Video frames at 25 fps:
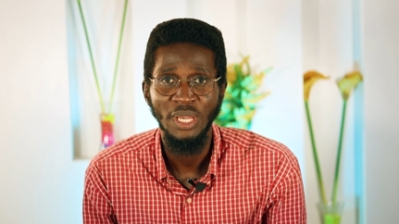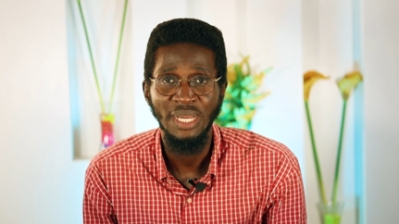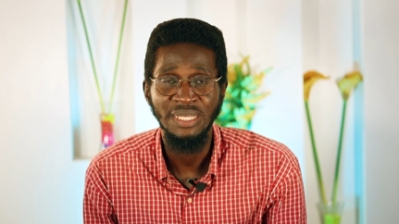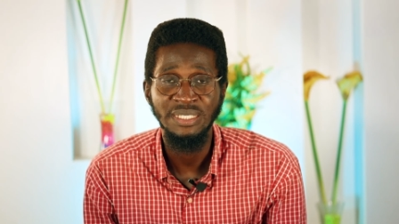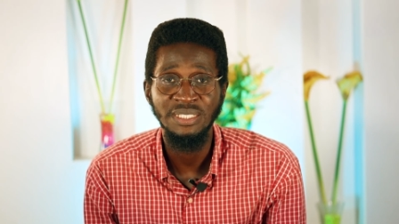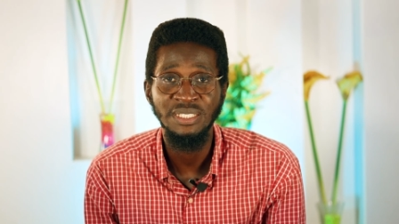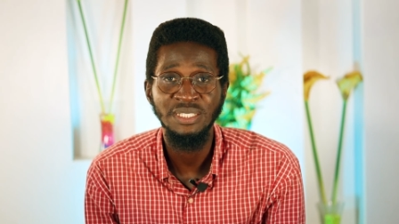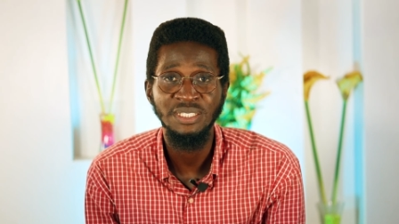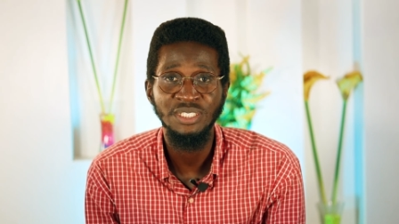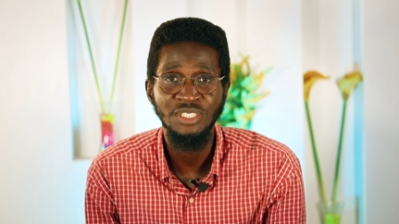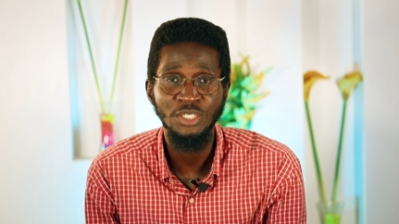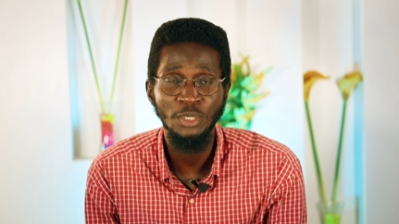
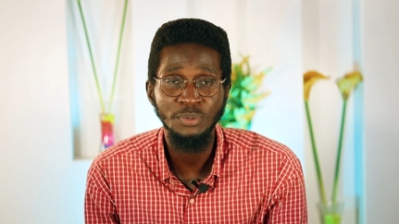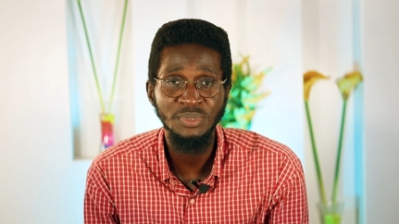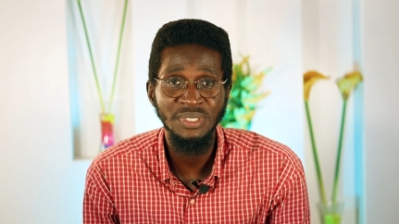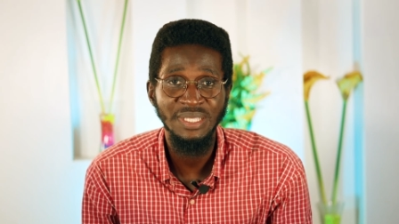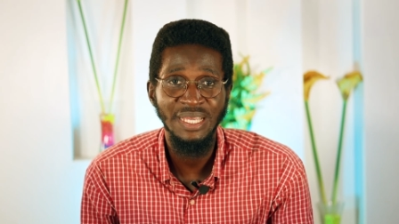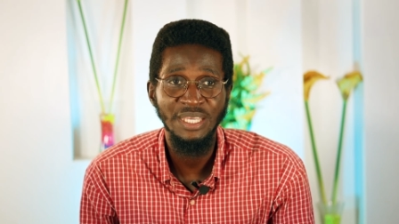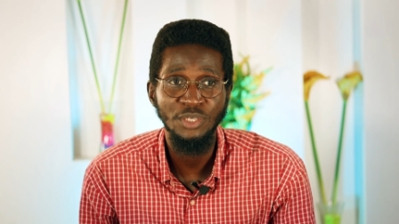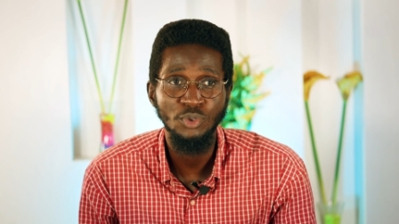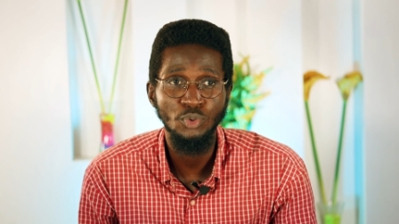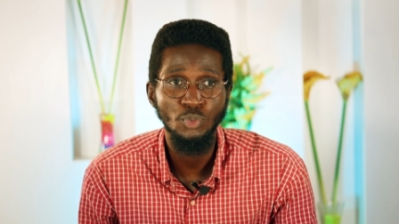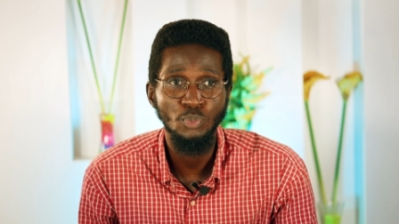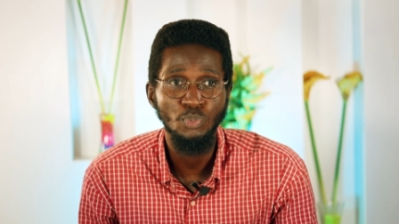And it's something
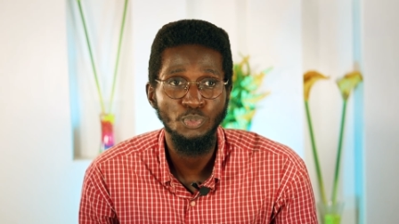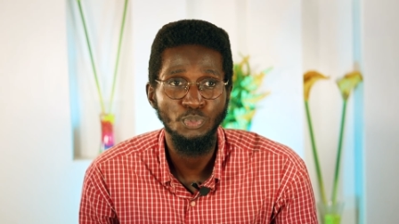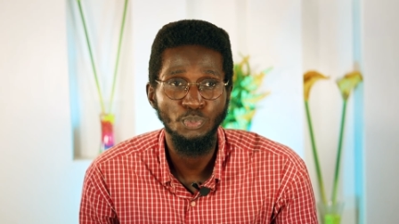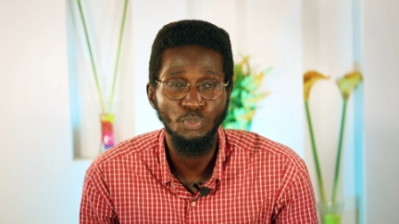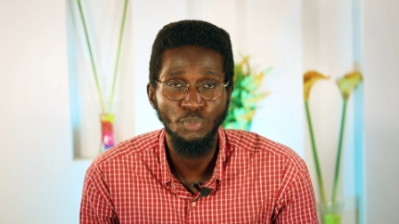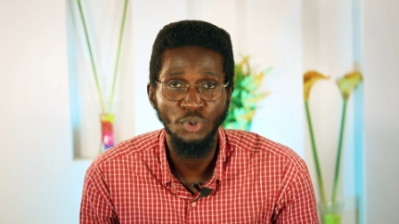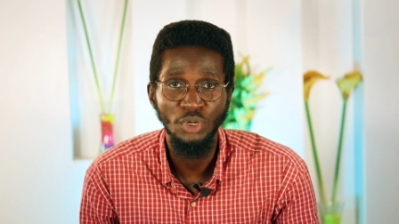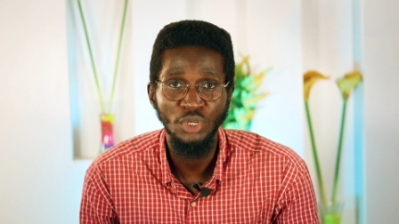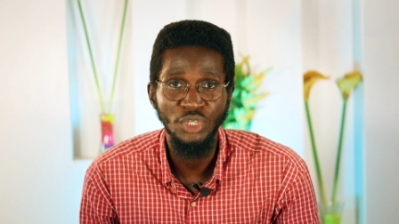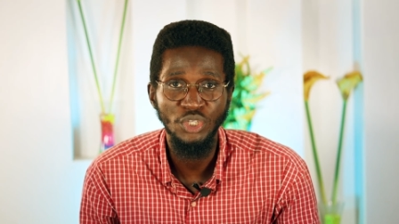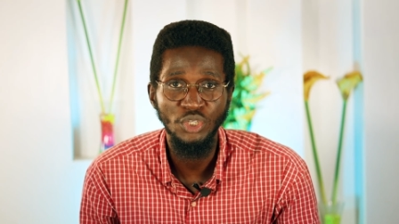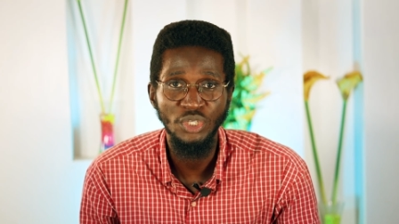that
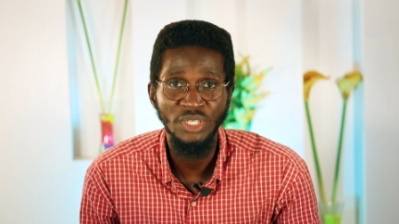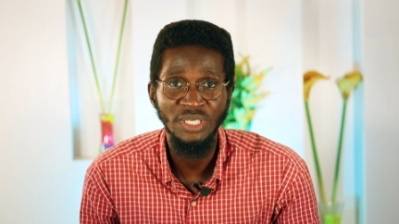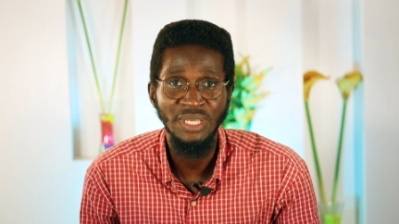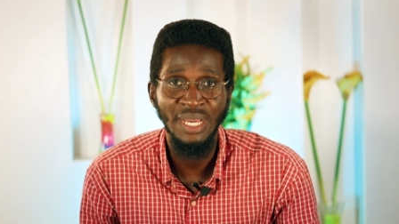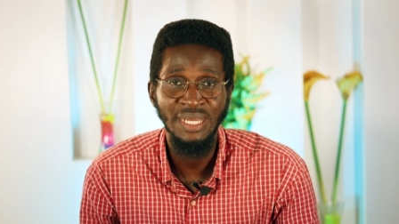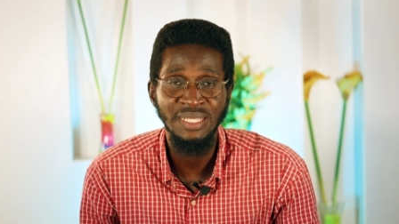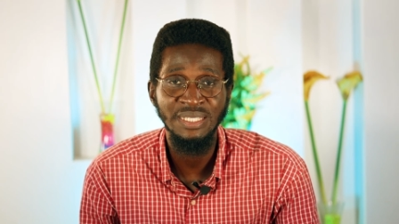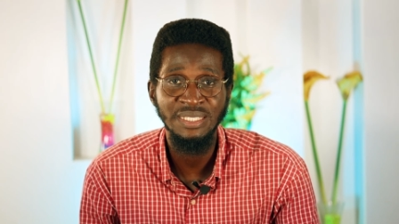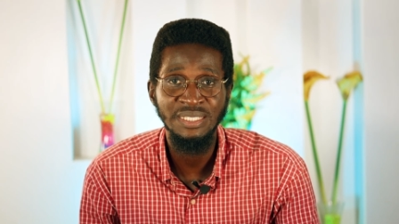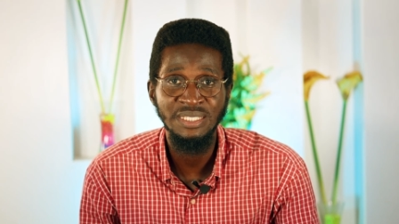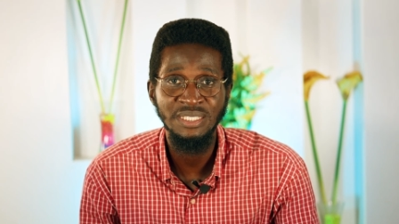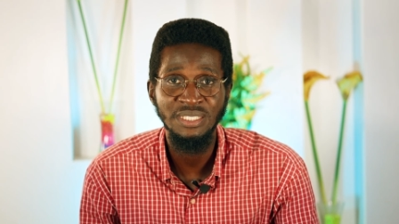you, you,
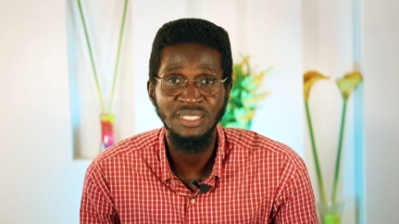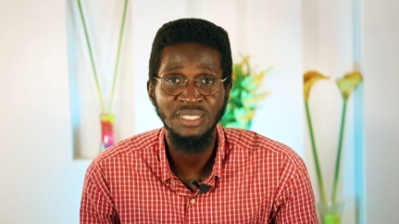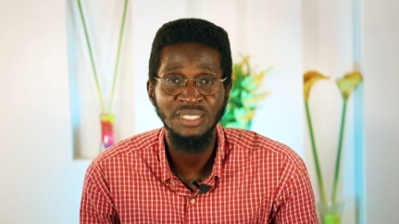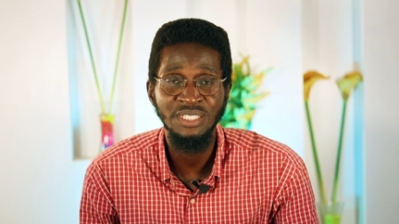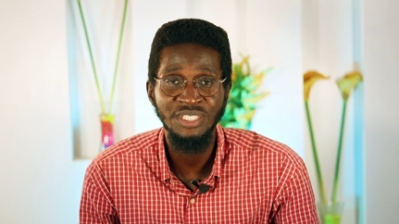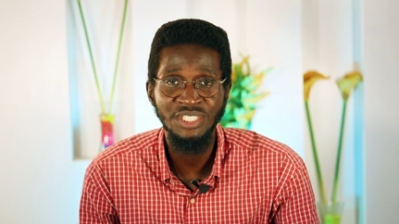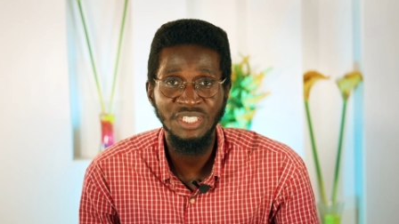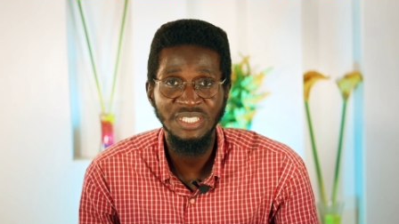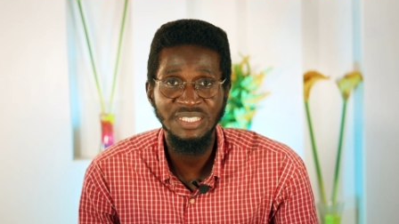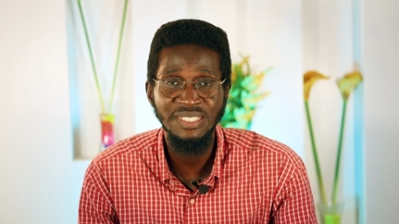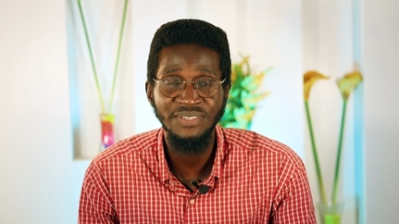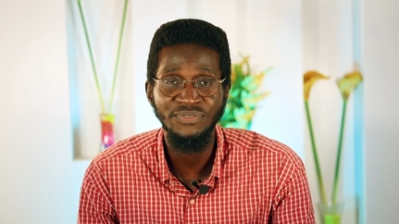an
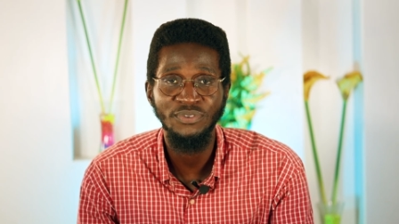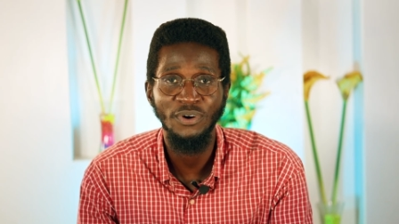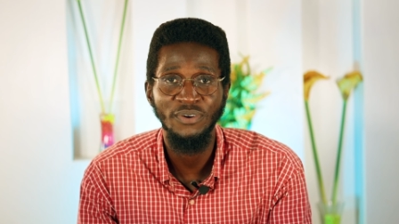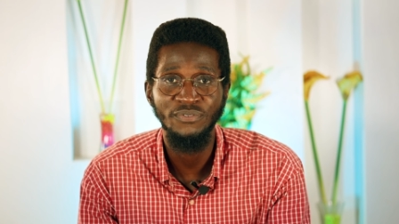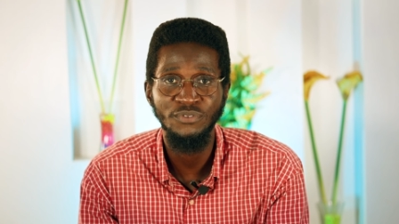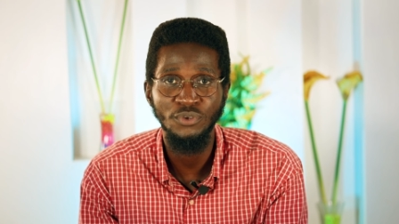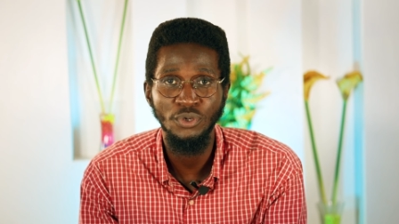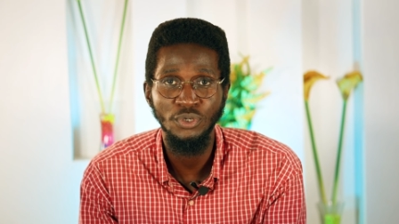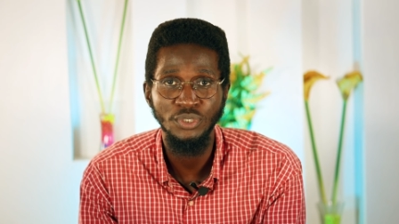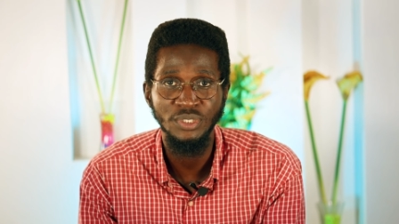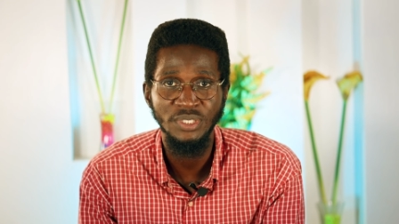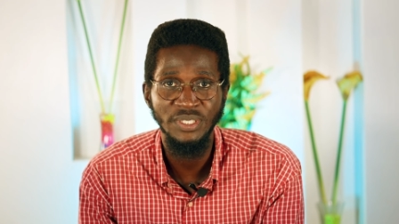initiative
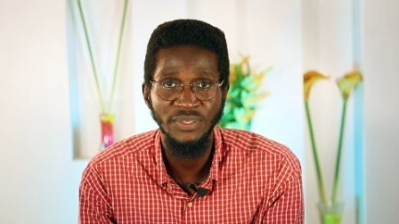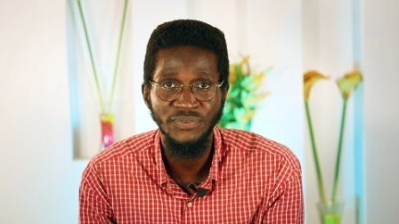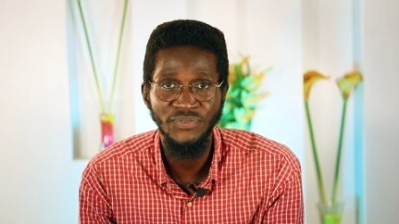of yours.